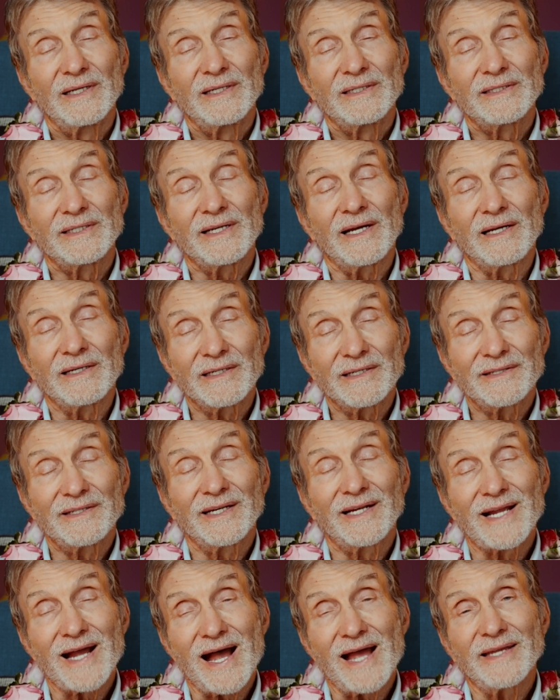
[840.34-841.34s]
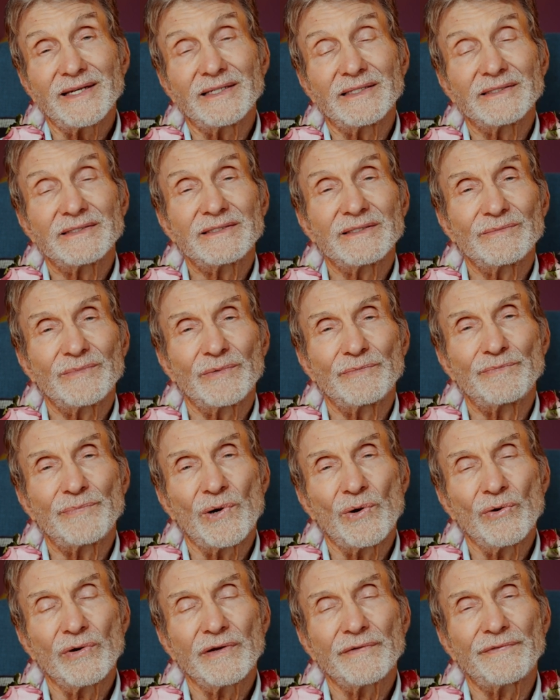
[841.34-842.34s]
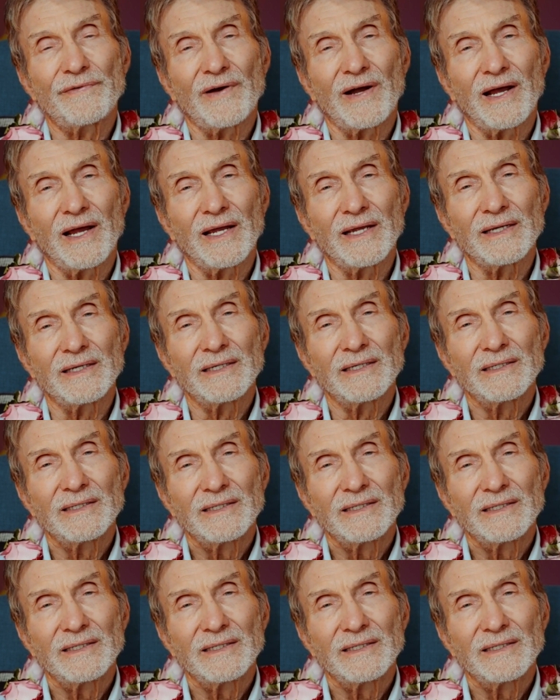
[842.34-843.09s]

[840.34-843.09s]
See, under the guidance of a bona fide,